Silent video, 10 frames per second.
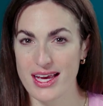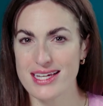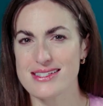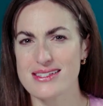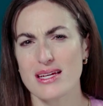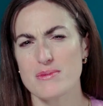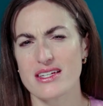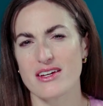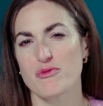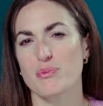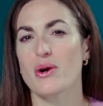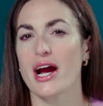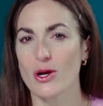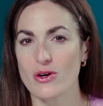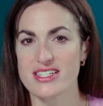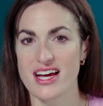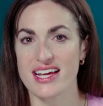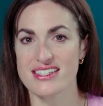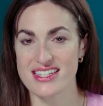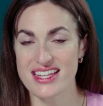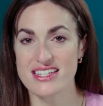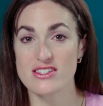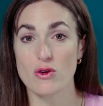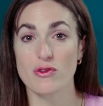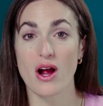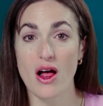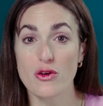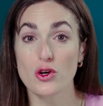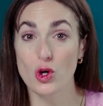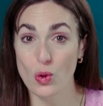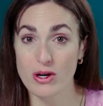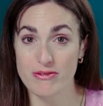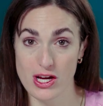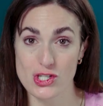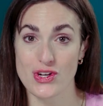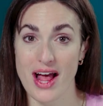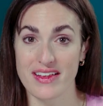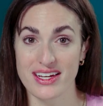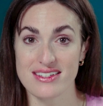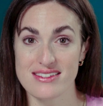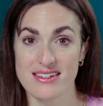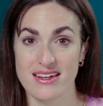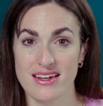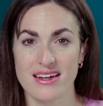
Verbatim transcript: it seems to have prioritized this over other core functionalities.